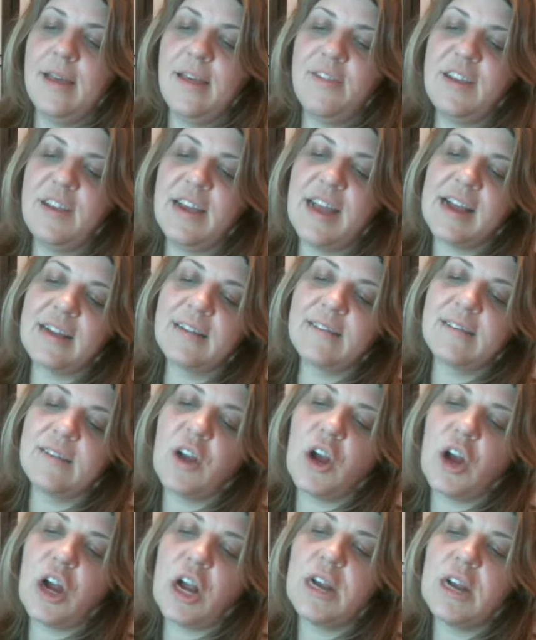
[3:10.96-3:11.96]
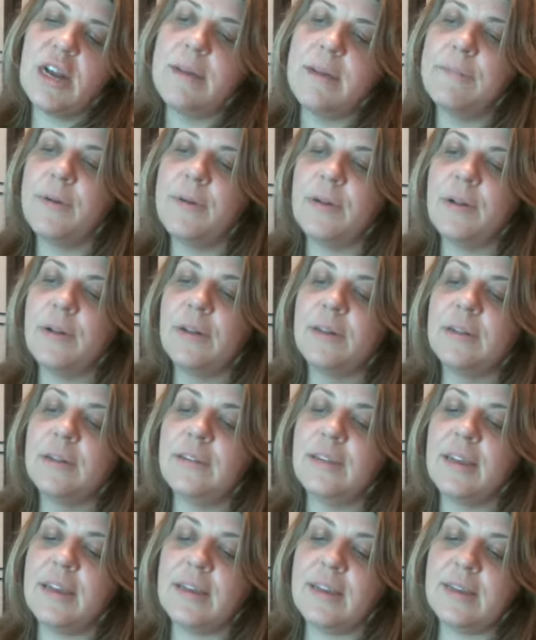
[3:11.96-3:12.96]
The next card I
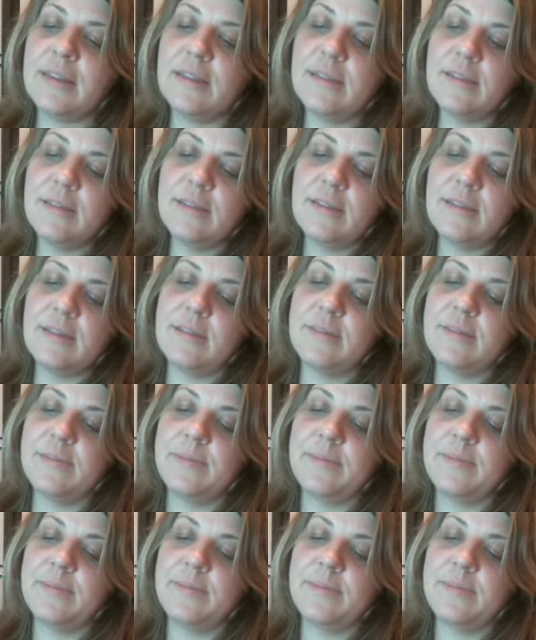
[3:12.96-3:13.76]
pulled is